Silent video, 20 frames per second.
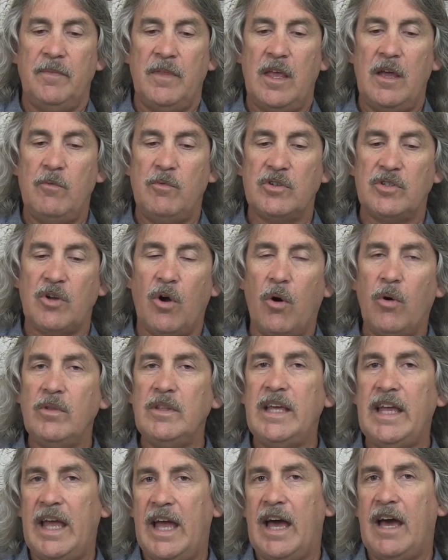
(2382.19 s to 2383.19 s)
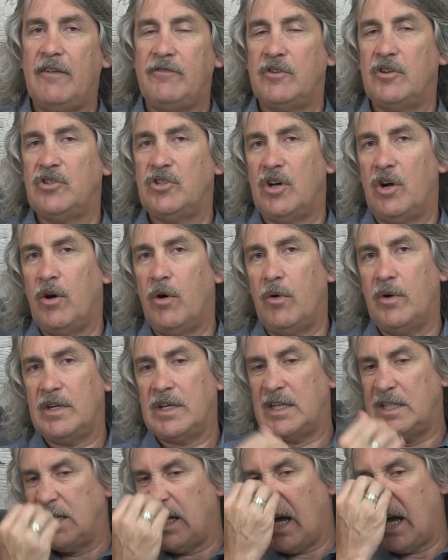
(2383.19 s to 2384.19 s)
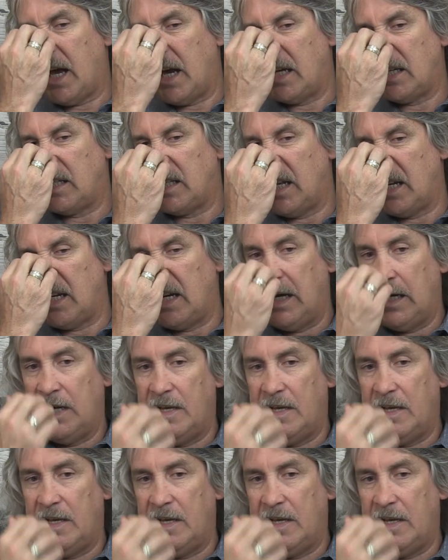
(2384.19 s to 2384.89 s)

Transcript: It was only after Jehoiada dies that